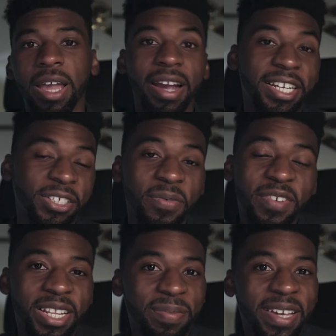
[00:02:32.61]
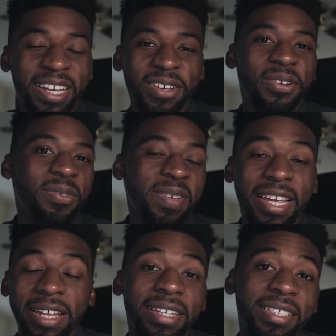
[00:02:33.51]
Alright, so I'm finally back at home in
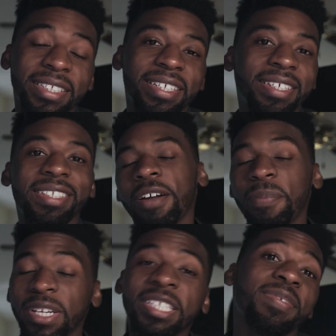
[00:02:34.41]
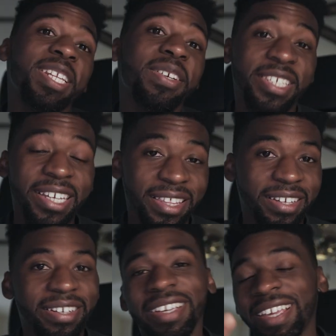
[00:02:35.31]
the editing stage of putting this video
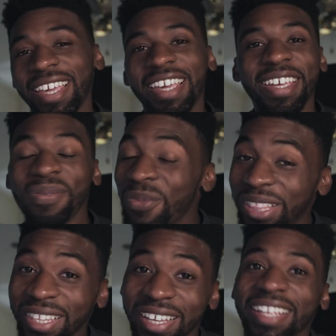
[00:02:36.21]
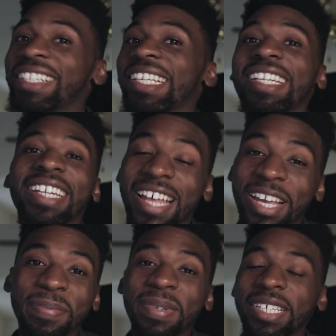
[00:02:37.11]
together. And one thing that is
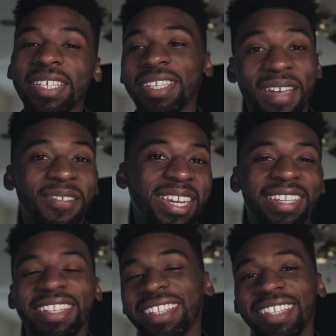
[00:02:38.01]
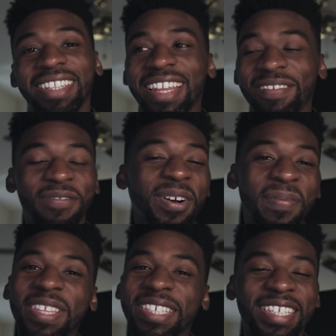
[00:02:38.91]
undeniably evident
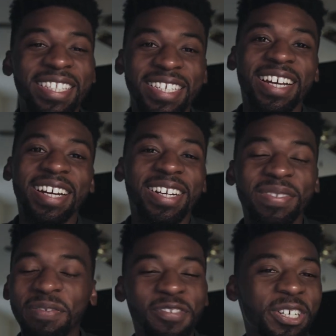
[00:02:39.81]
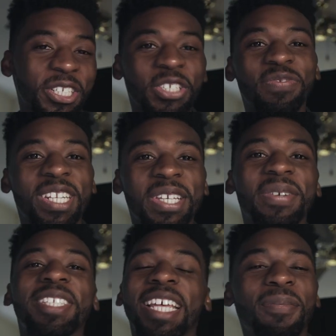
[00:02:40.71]
from this entire versus
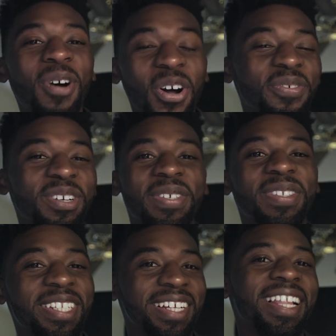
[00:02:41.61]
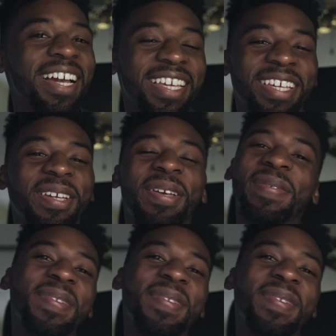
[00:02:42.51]
video is that I'm all for using a Glidecam.